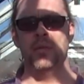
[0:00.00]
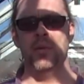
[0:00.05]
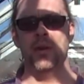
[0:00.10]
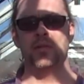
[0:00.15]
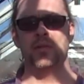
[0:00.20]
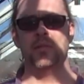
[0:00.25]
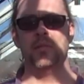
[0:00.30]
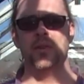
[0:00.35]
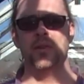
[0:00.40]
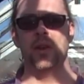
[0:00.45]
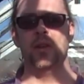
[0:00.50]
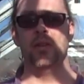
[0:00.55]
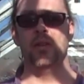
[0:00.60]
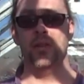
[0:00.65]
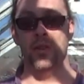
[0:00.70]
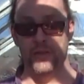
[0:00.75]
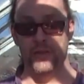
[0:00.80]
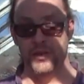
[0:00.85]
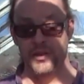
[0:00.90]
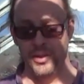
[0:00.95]
bottom dollar
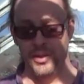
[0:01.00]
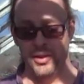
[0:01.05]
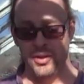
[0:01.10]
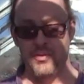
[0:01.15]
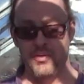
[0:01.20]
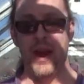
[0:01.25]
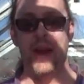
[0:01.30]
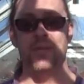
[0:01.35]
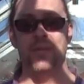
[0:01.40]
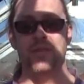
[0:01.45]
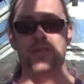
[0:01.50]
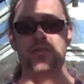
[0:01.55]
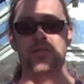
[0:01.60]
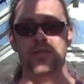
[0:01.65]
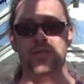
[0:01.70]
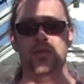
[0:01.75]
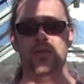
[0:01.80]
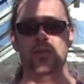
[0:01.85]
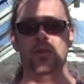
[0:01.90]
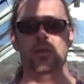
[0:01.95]
that the ground is
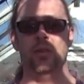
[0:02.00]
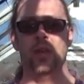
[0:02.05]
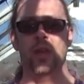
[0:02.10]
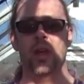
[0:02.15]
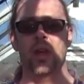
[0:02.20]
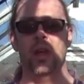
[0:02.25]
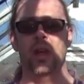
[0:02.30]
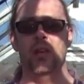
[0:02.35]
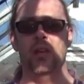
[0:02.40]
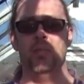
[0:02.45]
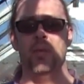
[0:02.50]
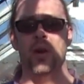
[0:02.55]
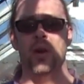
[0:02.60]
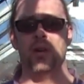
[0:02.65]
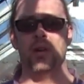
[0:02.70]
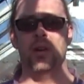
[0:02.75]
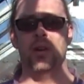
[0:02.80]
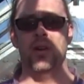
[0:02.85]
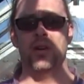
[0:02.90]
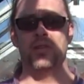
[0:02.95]
full of
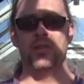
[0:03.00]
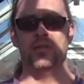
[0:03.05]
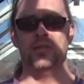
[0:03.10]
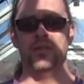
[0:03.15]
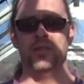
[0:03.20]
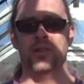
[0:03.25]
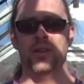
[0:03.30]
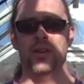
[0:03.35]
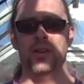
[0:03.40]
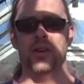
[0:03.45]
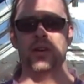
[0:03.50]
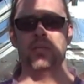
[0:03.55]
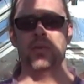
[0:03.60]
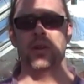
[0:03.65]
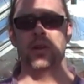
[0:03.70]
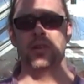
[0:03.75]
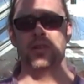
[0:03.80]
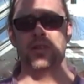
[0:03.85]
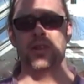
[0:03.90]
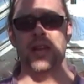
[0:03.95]
mycorrhizal fungi,
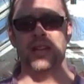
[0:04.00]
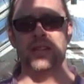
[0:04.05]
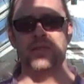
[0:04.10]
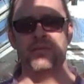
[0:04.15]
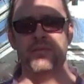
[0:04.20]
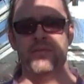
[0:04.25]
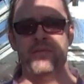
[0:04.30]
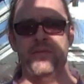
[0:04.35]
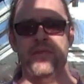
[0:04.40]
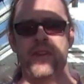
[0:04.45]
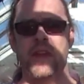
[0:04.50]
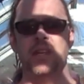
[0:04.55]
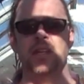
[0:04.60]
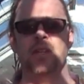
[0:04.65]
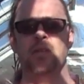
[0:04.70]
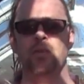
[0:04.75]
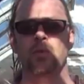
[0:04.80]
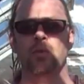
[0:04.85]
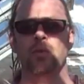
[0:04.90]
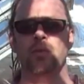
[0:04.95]
because that's
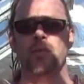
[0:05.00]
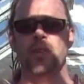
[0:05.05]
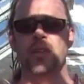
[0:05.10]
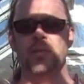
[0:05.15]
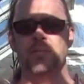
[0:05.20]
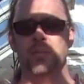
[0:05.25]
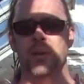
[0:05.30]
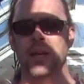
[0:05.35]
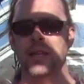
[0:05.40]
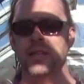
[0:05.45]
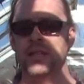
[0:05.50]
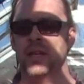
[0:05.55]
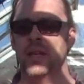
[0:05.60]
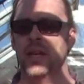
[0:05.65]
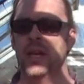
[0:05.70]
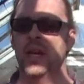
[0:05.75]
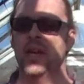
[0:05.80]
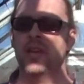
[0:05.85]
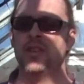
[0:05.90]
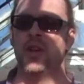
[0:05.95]
feeding all of these plants.
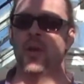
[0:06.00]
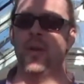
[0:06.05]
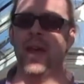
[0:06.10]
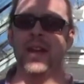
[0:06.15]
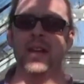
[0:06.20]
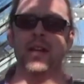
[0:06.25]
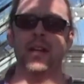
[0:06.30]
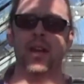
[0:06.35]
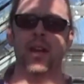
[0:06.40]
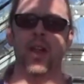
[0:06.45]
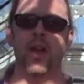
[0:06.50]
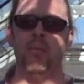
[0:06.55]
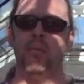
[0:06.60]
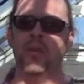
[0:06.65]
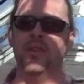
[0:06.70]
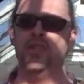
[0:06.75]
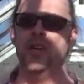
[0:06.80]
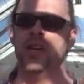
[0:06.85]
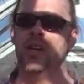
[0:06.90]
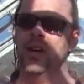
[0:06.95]
So in an
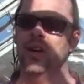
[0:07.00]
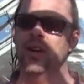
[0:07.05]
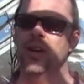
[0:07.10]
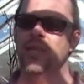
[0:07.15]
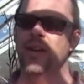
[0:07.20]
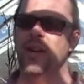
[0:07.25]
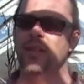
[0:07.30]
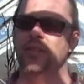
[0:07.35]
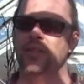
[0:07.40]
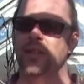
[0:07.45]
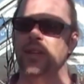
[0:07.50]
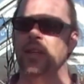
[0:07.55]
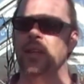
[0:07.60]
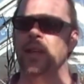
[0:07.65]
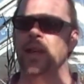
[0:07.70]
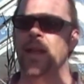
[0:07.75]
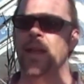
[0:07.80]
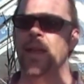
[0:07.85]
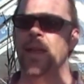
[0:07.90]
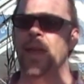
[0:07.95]
allotment, you kind of have to
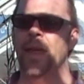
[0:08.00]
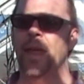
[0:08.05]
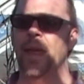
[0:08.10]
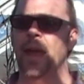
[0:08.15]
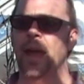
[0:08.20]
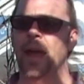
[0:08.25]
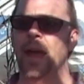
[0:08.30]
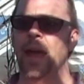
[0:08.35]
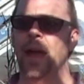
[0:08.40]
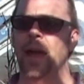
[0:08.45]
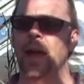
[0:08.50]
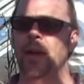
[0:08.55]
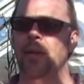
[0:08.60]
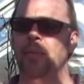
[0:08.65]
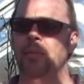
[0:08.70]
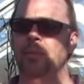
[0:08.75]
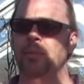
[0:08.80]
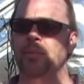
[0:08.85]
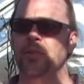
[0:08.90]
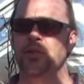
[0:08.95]

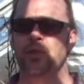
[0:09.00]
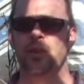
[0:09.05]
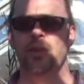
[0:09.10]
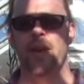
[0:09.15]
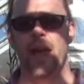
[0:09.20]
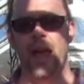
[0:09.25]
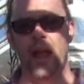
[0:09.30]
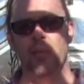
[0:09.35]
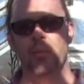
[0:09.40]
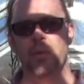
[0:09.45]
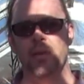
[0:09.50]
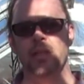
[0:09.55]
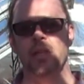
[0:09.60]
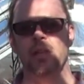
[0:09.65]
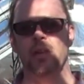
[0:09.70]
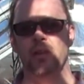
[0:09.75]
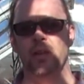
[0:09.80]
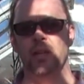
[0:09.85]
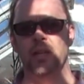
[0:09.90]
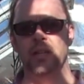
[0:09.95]
sort of help it
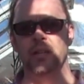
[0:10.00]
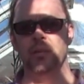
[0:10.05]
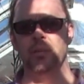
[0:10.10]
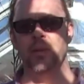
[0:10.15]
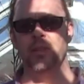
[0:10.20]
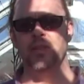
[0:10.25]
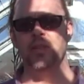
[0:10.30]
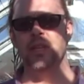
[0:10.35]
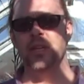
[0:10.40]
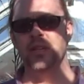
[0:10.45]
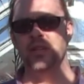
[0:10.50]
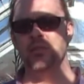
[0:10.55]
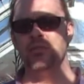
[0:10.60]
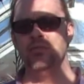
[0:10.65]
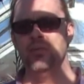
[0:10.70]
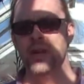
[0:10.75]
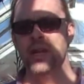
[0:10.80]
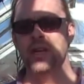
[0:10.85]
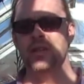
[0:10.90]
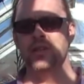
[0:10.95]
along a little bit. You need to
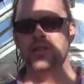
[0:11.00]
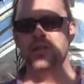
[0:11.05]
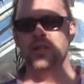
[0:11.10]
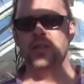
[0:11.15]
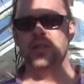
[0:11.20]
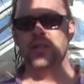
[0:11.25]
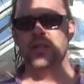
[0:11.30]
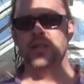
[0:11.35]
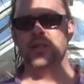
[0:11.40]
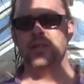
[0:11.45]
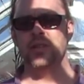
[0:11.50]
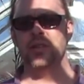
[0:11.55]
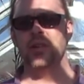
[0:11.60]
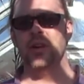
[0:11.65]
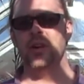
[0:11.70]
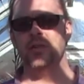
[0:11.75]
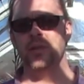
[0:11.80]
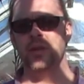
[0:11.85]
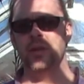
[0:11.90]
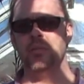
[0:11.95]
reintroduce it into the
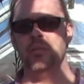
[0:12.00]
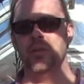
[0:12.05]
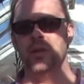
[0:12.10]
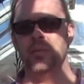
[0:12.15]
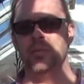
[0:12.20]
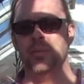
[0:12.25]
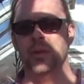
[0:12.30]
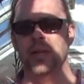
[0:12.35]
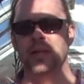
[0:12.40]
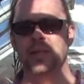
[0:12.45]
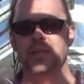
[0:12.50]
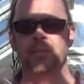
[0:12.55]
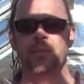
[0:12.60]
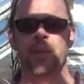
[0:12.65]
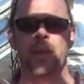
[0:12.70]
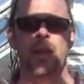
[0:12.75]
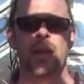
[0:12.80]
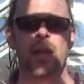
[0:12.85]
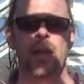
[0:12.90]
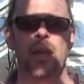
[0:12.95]
ground when you put your plants.
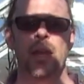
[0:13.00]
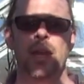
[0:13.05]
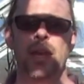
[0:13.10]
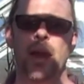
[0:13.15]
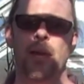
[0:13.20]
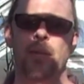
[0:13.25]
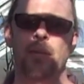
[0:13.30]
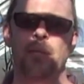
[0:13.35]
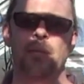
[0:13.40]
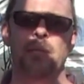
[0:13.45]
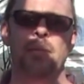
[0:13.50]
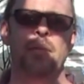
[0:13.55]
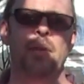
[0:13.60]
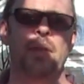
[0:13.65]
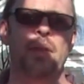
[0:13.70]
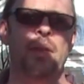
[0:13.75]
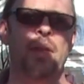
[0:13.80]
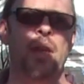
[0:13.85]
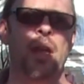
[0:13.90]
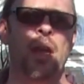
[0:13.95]
Now,
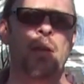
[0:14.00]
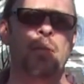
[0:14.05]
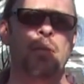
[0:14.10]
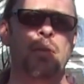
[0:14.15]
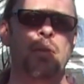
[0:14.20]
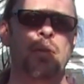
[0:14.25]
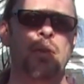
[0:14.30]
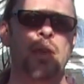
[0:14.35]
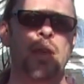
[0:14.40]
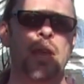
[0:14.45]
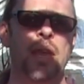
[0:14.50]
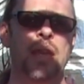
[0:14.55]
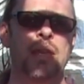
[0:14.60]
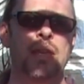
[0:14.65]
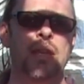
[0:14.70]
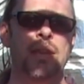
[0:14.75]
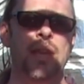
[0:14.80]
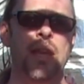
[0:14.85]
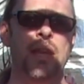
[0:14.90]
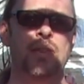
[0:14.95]

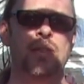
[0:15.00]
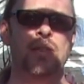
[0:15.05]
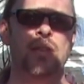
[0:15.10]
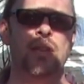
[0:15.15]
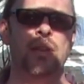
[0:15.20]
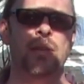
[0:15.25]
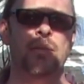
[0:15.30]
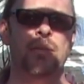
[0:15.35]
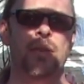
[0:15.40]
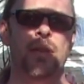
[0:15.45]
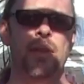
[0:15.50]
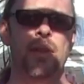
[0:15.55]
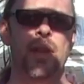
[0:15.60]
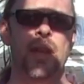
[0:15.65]
it's a